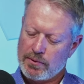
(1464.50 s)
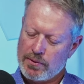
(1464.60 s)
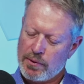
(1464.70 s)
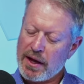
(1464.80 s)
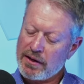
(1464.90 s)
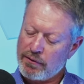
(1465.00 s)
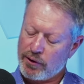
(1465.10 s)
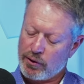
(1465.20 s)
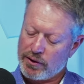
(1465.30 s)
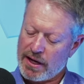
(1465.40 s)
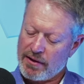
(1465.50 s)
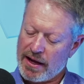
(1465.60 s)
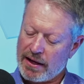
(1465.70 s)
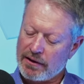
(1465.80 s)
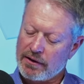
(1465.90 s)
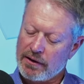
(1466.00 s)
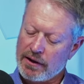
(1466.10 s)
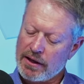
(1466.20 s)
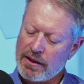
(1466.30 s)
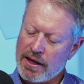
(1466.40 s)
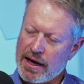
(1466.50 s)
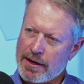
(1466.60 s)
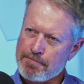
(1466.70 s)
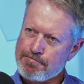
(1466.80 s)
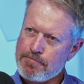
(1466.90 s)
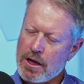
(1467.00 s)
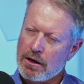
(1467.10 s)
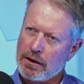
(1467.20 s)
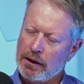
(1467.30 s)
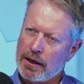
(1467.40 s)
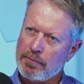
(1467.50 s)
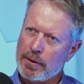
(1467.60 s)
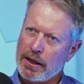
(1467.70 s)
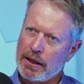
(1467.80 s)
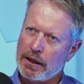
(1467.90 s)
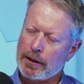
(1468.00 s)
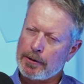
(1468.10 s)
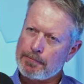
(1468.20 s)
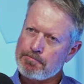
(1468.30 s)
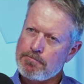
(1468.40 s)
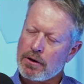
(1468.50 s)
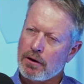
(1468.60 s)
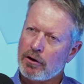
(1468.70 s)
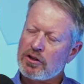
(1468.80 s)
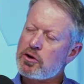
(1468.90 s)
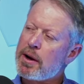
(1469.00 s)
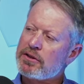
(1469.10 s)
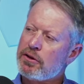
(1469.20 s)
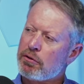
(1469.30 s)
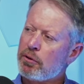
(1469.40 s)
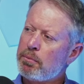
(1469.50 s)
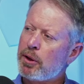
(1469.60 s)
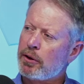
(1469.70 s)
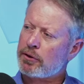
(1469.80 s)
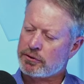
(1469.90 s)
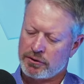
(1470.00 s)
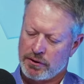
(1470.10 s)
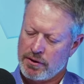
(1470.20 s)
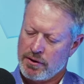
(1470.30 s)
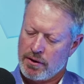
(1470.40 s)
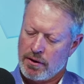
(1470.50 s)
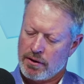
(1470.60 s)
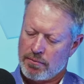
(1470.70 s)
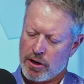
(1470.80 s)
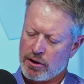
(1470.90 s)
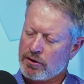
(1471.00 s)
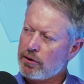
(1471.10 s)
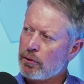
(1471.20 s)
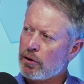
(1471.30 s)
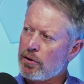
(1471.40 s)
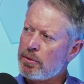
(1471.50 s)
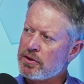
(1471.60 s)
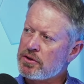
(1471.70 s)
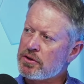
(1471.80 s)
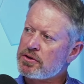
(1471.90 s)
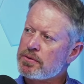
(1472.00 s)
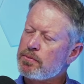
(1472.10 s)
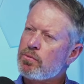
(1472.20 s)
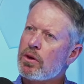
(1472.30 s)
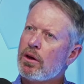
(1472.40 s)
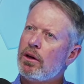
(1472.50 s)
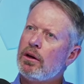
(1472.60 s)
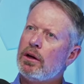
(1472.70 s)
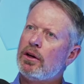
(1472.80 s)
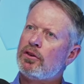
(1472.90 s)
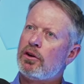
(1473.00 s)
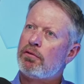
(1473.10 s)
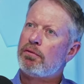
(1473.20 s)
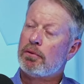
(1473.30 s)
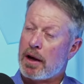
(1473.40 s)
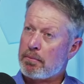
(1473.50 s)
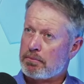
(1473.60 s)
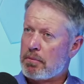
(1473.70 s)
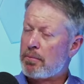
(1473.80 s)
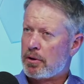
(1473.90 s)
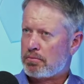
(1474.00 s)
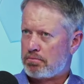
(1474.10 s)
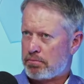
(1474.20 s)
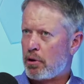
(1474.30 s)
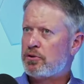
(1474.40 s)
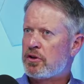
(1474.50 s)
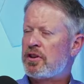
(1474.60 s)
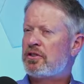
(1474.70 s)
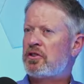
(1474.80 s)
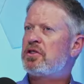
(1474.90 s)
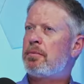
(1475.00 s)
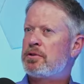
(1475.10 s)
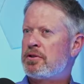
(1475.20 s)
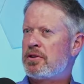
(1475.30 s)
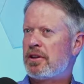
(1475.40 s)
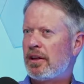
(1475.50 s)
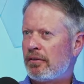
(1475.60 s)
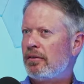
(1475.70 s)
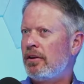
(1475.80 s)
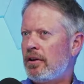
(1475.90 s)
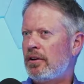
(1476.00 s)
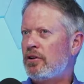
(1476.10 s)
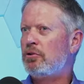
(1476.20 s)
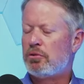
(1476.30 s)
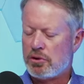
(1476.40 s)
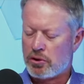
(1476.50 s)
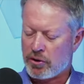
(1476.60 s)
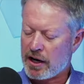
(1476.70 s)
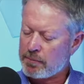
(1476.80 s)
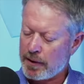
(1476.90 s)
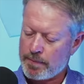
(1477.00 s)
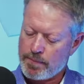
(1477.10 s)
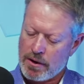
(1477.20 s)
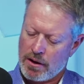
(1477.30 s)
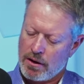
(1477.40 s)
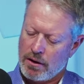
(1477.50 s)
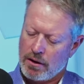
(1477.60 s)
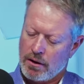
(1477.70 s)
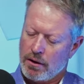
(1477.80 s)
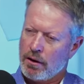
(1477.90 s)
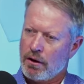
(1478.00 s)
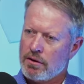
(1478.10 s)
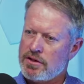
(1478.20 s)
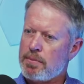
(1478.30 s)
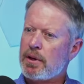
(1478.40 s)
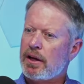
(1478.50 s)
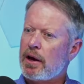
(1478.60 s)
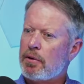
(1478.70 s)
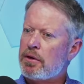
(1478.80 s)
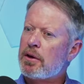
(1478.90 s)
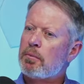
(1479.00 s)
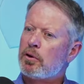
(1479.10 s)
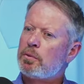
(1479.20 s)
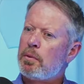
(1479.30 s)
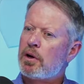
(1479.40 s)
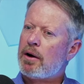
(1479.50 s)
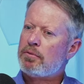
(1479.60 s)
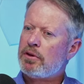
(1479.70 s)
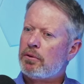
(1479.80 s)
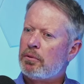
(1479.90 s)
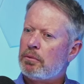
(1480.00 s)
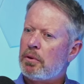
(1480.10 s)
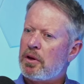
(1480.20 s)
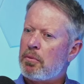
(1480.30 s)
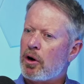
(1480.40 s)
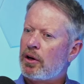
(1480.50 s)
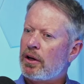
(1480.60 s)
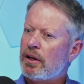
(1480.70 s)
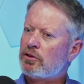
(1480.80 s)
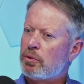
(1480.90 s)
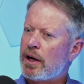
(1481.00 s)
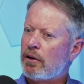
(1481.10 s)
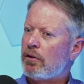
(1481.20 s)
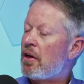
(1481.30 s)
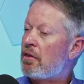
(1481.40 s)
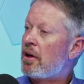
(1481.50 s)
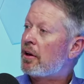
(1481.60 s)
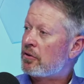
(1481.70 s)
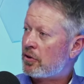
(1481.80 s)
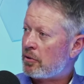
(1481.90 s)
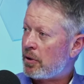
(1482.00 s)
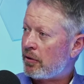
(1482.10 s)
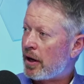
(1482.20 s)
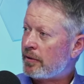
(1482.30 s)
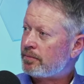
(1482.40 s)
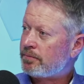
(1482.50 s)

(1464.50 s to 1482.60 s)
Thank you for going down that. In that, let's go back to your 3 pillars. Okay. The market, the owner, the business. Mm-hmm. Is it I'm going to pose this as assumptions, and then you correct me. Typically, I would think most people come to you when the market is right or they think it's going to be right.